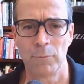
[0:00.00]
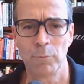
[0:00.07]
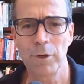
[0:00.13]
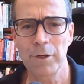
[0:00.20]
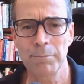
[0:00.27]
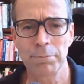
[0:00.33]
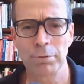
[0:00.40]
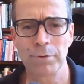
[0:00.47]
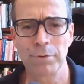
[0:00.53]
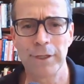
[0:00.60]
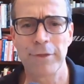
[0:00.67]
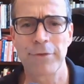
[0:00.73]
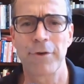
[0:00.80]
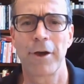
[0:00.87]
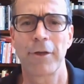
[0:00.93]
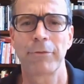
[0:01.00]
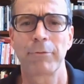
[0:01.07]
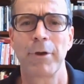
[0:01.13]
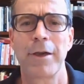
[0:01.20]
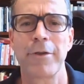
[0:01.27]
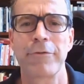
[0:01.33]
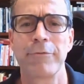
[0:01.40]
What employee is
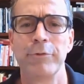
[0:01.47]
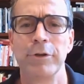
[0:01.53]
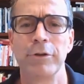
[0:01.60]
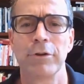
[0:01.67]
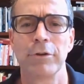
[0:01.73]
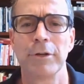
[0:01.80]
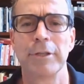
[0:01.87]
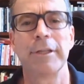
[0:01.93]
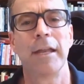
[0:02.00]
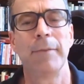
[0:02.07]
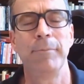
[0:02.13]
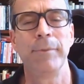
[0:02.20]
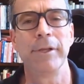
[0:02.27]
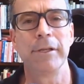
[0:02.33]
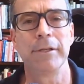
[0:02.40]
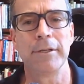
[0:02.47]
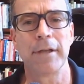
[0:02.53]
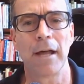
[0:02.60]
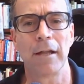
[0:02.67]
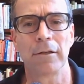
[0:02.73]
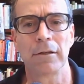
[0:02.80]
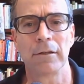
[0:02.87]
authorized to incur a $10 million
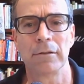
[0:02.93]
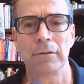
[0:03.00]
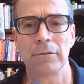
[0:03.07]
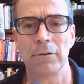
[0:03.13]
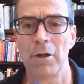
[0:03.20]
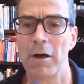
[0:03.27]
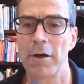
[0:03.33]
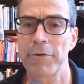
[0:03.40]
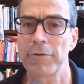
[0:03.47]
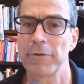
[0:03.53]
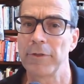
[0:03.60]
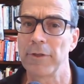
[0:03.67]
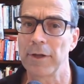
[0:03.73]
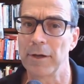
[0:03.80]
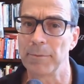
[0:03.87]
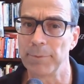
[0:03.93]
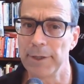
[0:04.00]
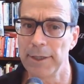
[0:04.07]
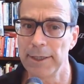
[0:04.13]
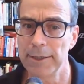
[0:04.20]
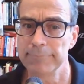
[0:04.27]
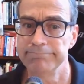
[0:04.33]
loss to the
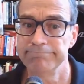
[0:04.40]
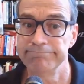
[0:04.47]
company?